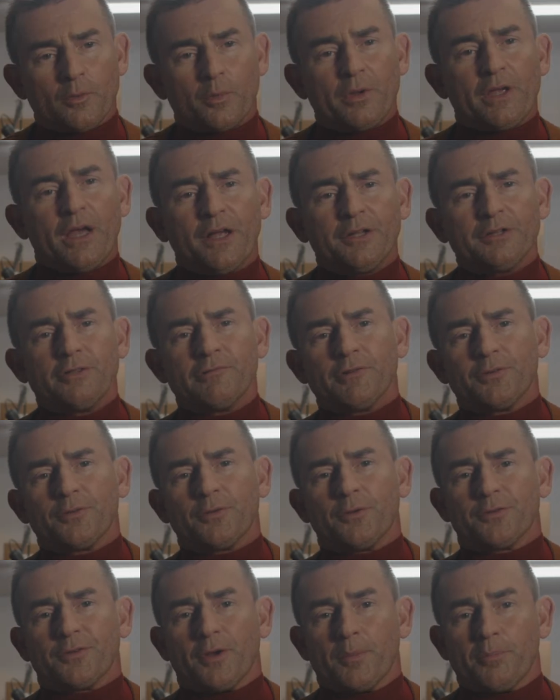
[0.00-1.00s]
we
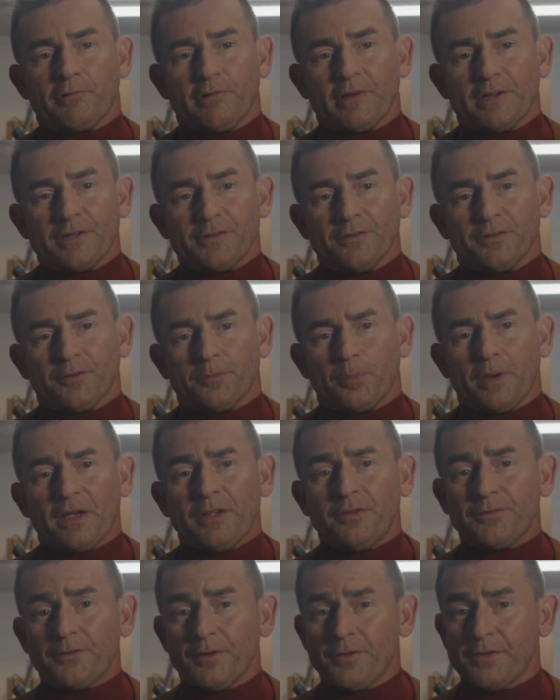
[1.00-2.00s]
under-resource operations
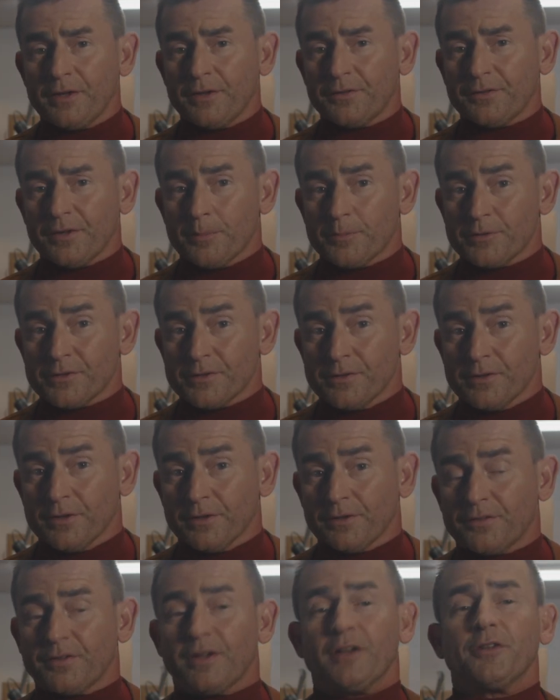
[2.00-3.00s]
based on the assumption
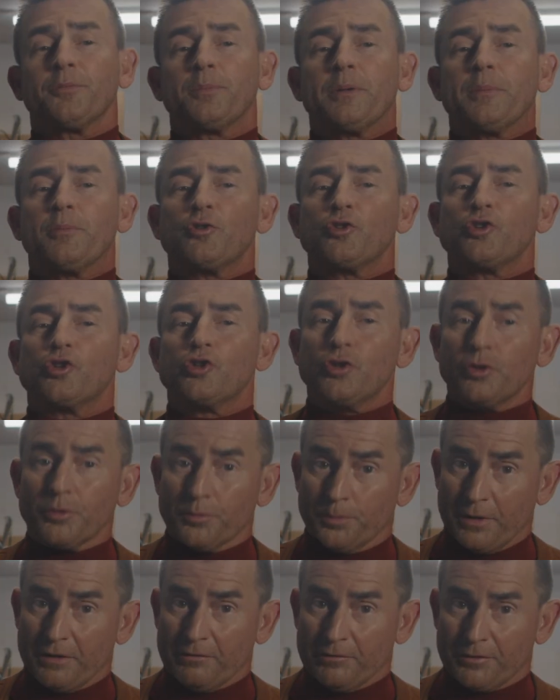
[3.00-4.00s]
that salespeople
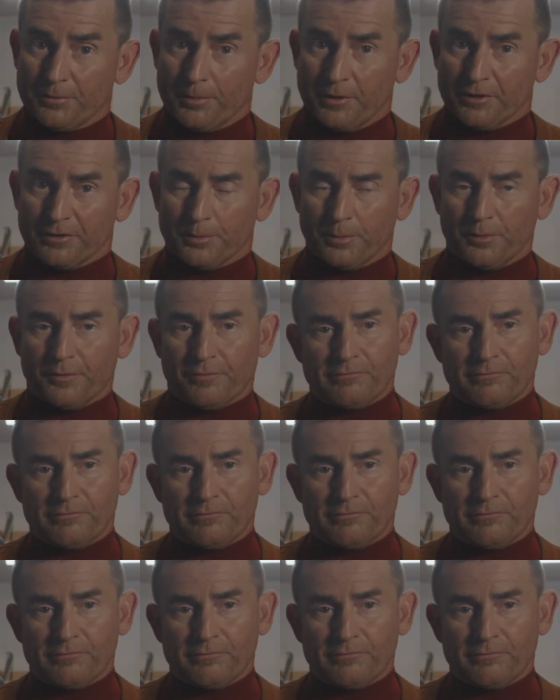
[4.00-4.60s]
should be responsible for